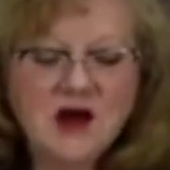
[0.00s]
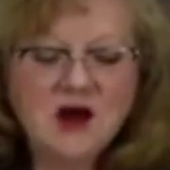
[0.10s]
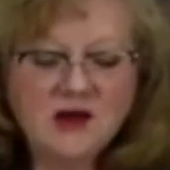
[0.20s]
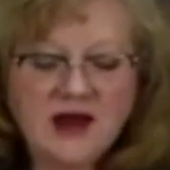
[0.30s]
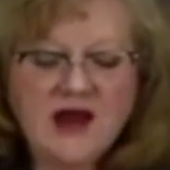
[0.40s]

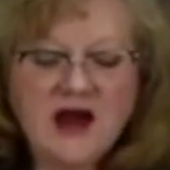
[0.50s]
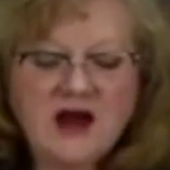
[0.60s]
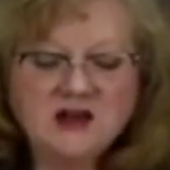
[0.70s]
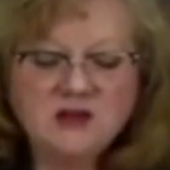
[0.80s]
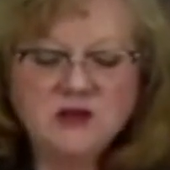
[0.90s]
Okay,
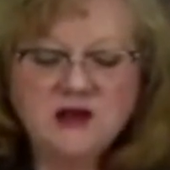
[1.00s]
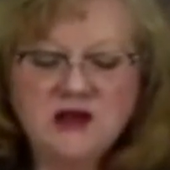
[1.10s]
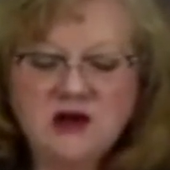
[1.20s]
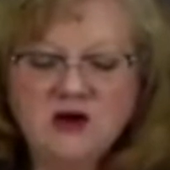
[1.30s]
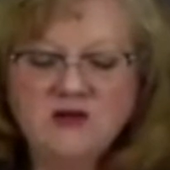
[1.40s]
how did we
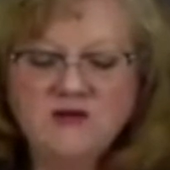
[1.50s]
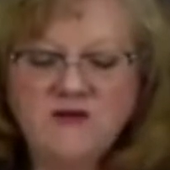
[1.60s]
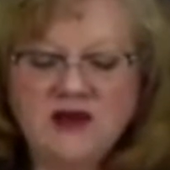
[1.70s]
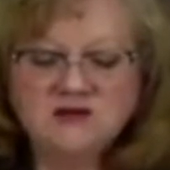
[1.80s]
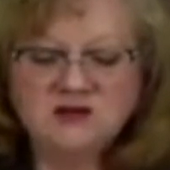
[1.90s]
adhere the
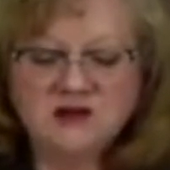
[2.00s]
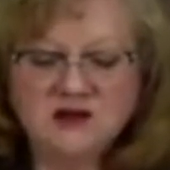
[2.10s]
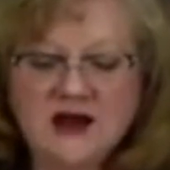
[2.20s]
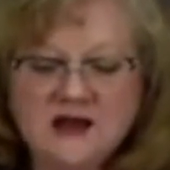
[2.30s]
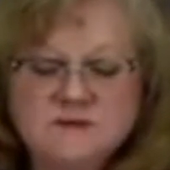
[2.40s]
face to the
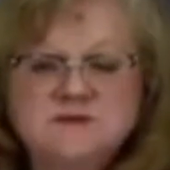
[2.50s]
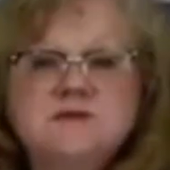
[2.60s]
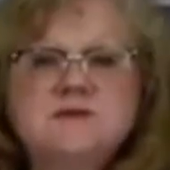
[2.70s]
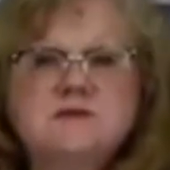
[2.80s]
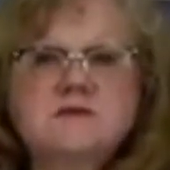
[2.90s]
lining?
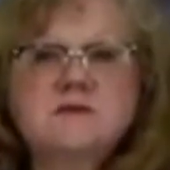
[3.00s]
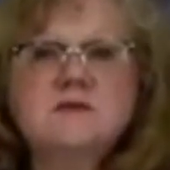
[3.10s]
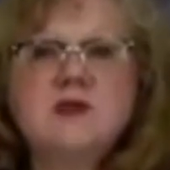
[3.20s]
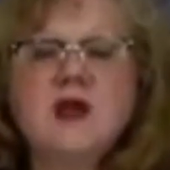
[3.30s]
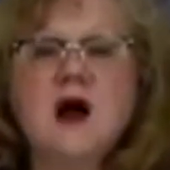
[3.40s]

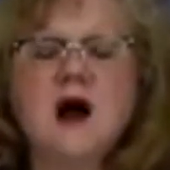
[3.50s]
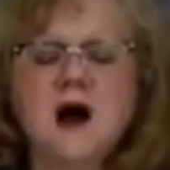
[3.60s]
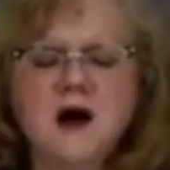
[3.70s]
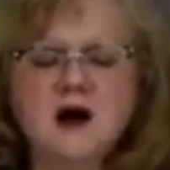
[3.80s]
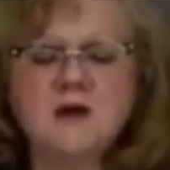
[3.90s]

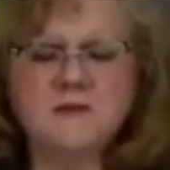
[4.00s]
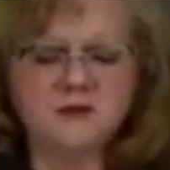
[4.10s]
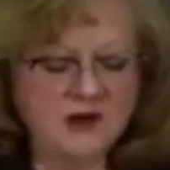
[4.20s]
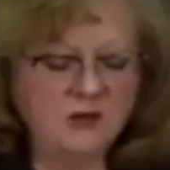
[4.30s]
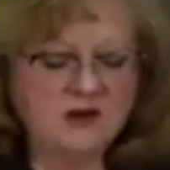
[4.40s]
What
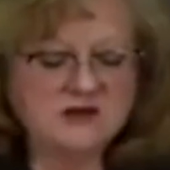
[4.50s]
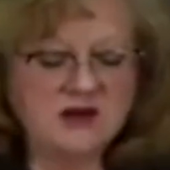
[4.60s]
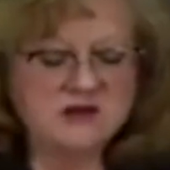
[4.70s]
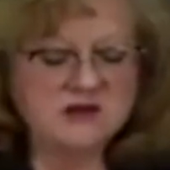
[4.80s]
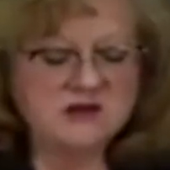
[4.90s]

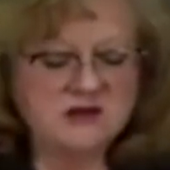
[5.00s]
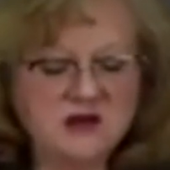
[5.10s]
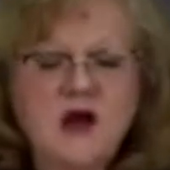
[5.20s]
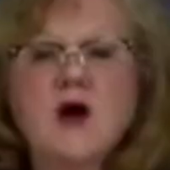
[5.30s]
time is it?